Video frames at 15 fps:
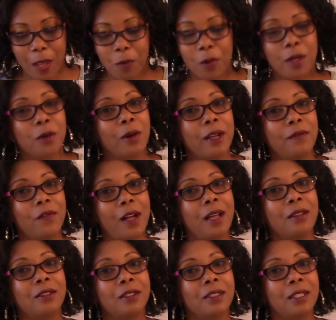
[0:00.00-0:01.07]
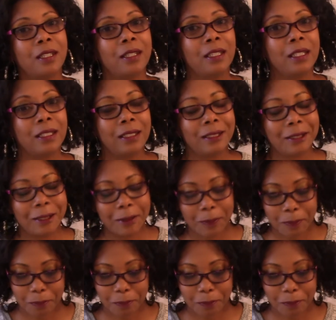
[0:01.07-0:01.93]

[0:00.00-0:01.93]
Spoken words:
and what a great father Sonny is.